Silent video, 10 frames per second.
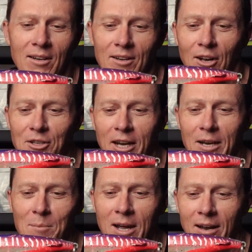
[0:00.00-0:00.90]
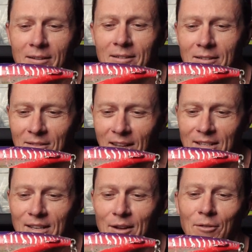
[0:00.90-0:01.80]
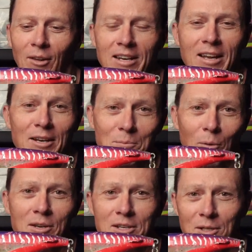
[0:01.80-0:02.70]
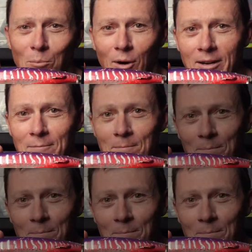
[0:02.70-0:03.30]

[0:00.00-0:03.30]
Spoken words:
Go check them out. They definitely need a spot in your spread.